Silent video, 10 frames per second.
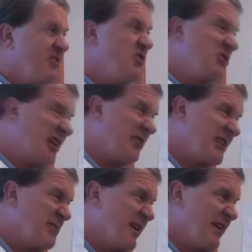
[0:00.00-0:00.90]
Generally
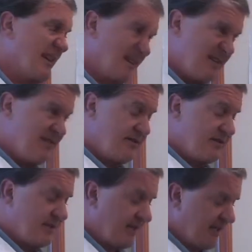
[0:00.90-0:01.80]
speaking.
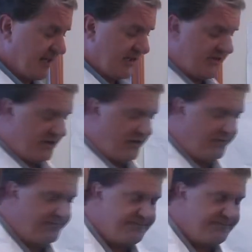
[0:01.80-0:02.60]
So